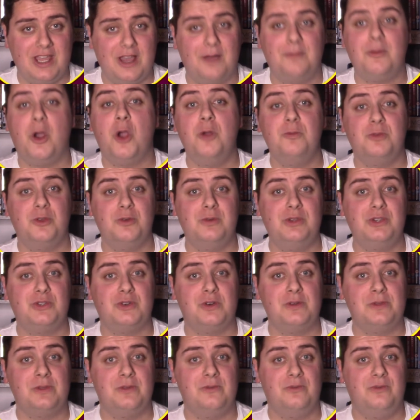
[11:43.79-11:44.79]
I hope you
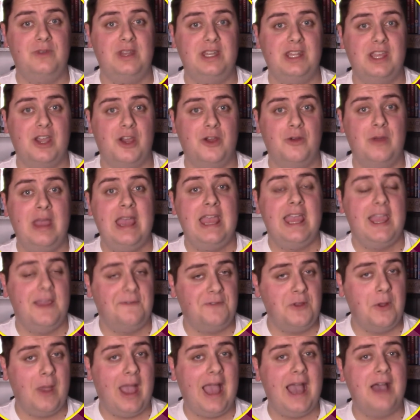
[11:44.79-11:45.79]
enjoyed the video. If
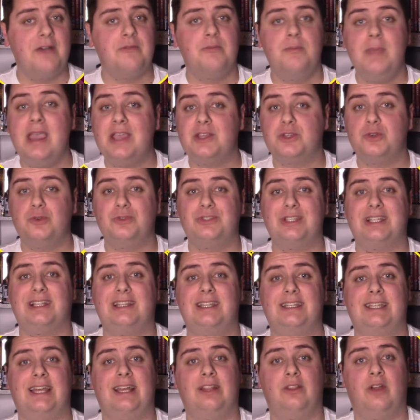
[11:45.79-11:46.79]
you have, make sure to click
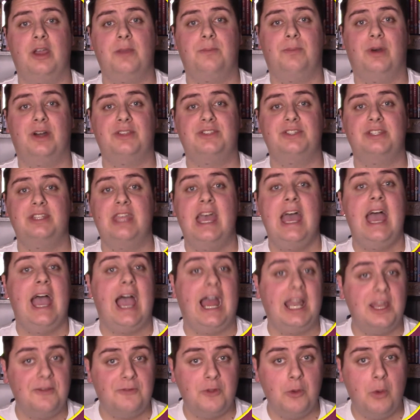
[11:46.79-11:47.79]
that like button,
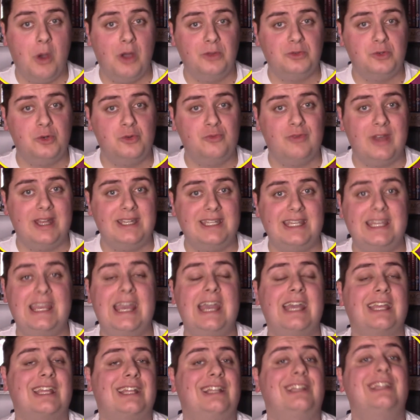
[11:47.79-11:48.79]
and if you aren't already,
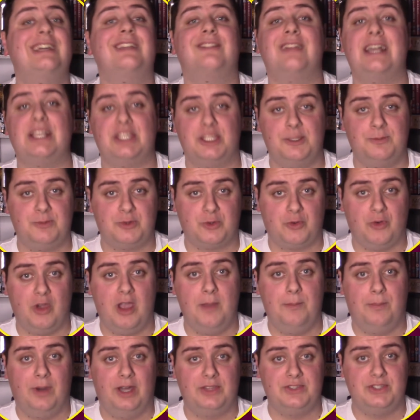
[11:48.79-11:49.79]
click that
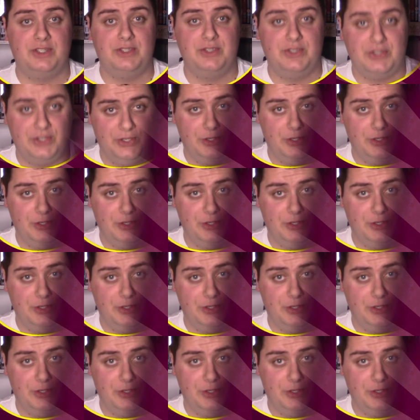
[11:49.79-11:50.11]
subscribe button too.